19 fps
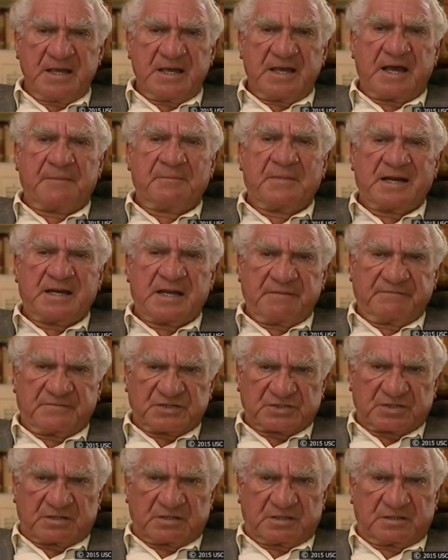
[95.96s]
My name was
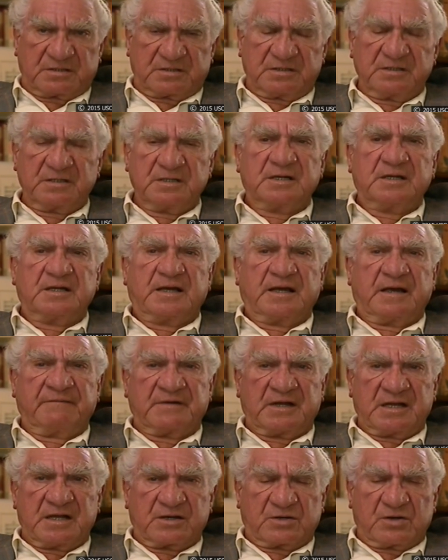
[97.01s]
called. And
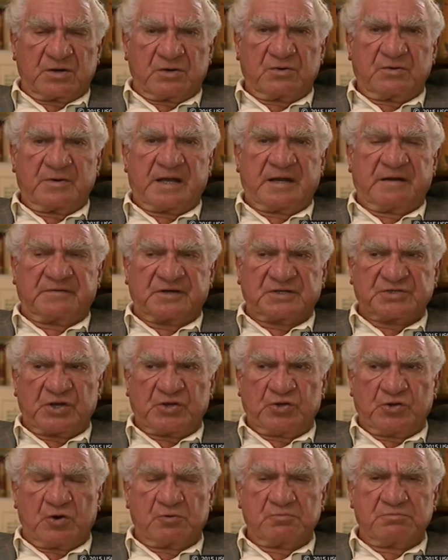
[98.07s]
when I go, and there was a
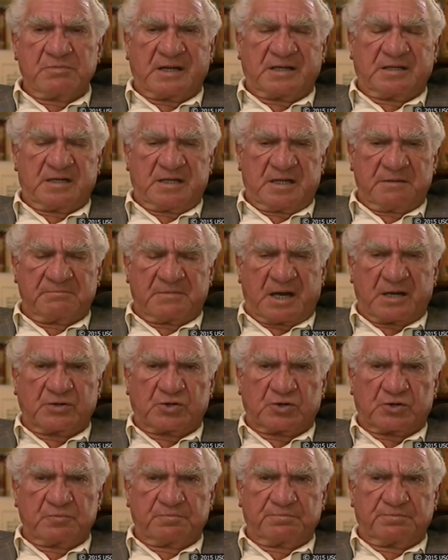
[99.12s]
young man in my
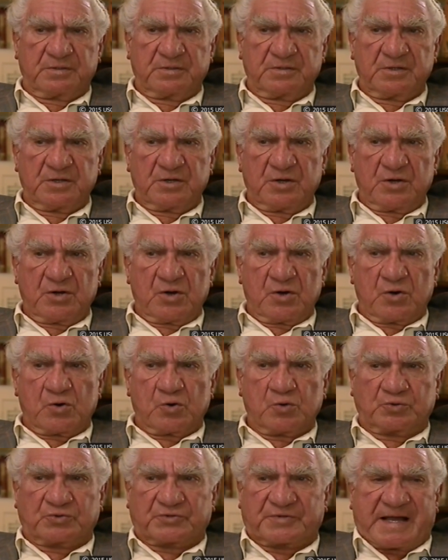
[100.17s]
group
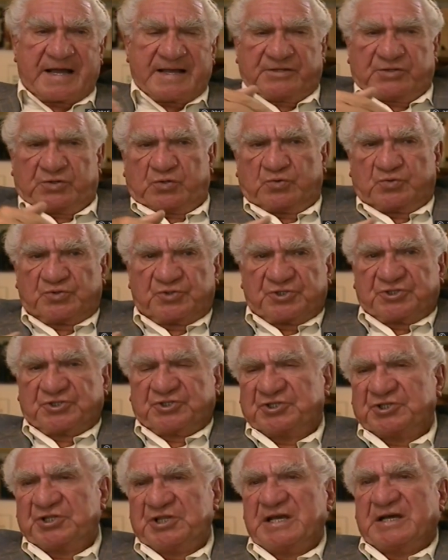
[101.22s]
who tried to
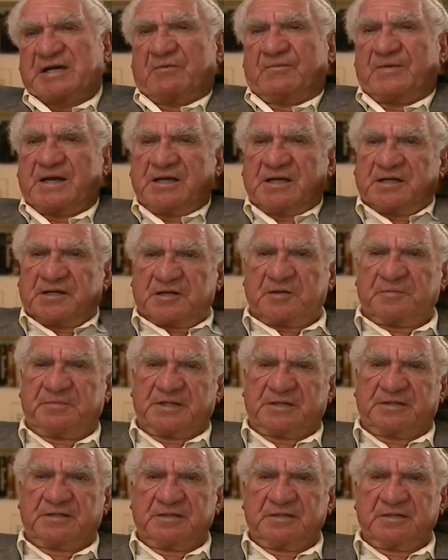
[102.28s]
sneak away a little
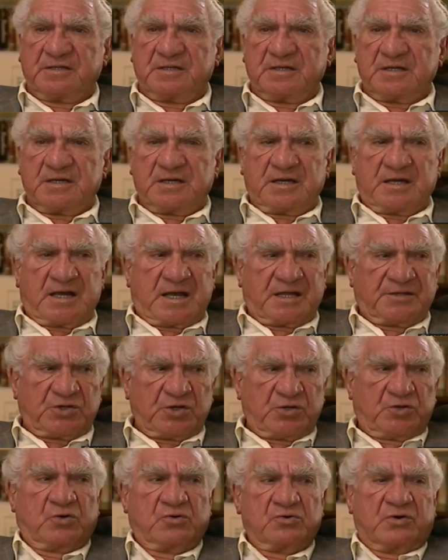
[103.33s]
bit. And de
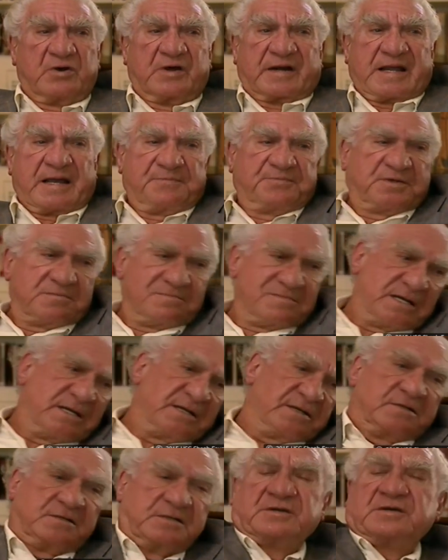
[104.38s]
Jong grabbed him
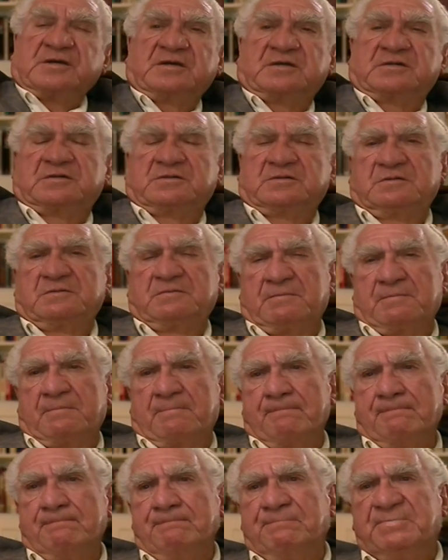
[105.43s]
and
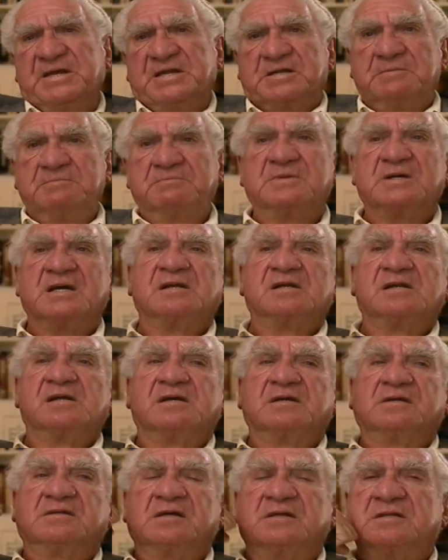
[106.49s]
beat him, and
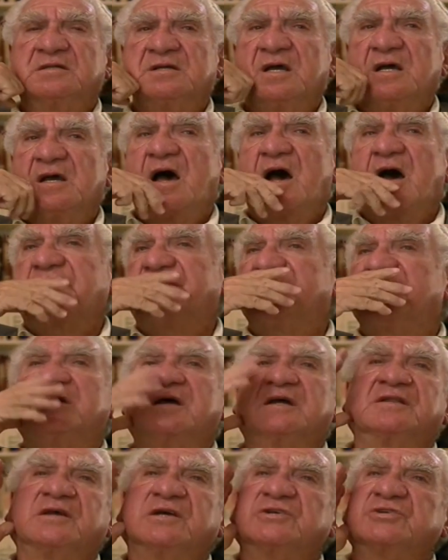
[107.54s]
after that his